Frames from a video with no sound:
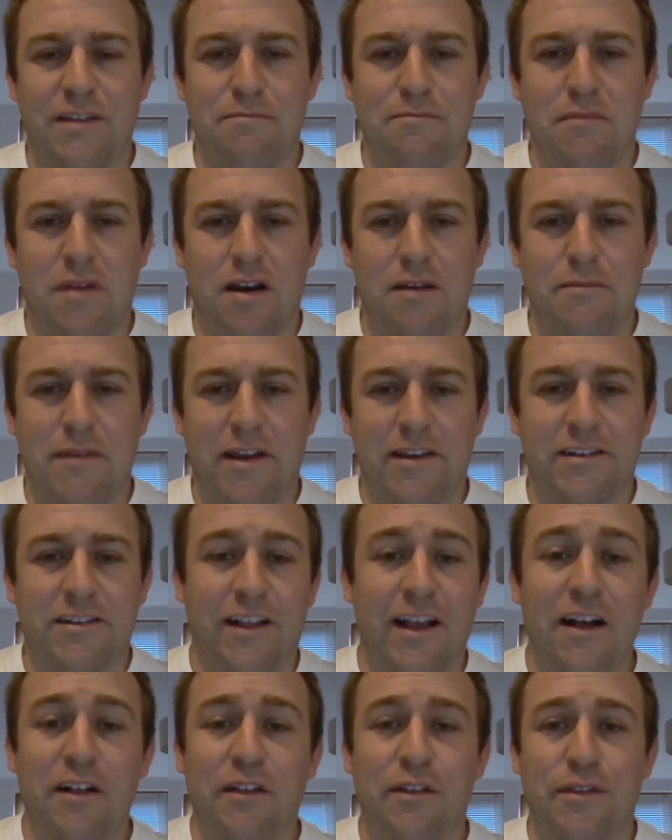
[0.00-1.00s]
in my mental
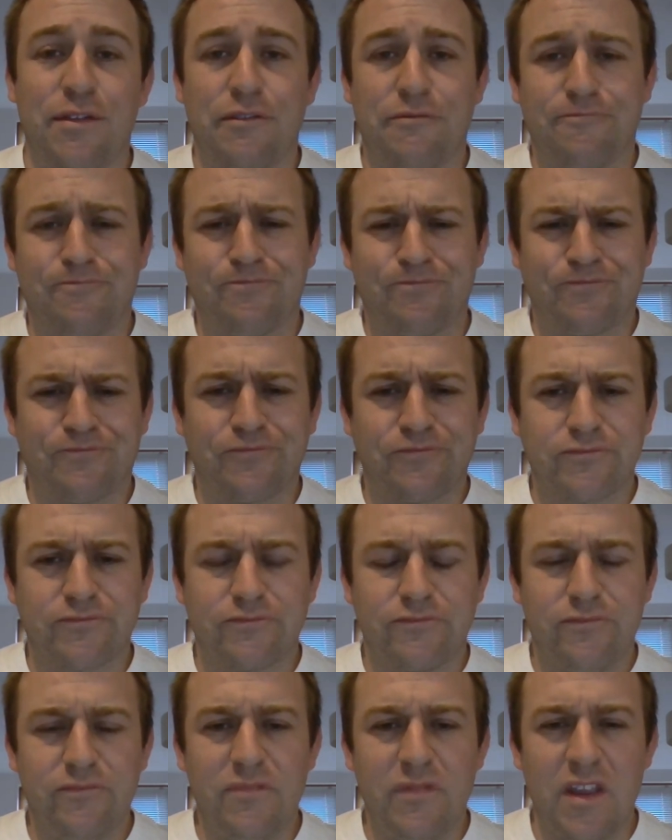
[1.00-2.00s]
health,
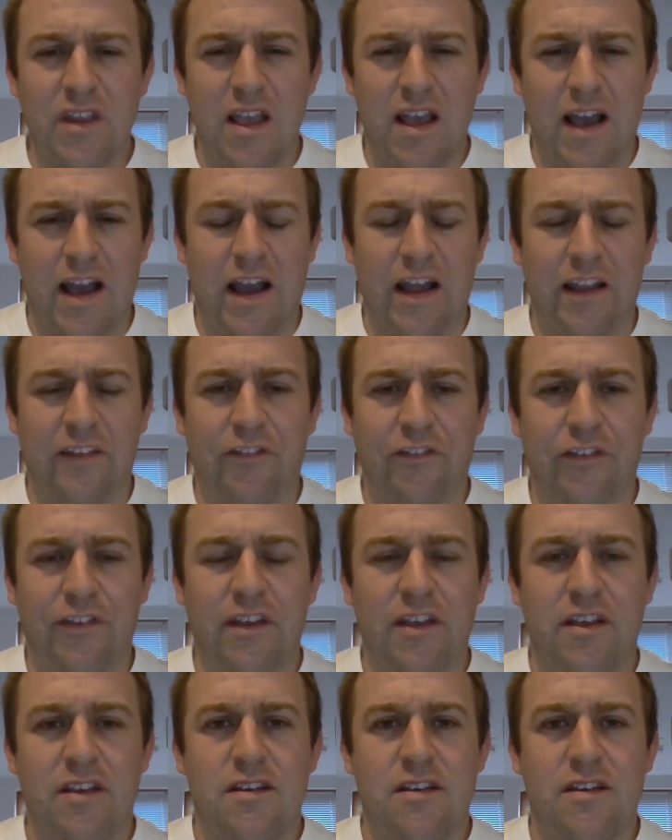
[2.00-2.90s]
and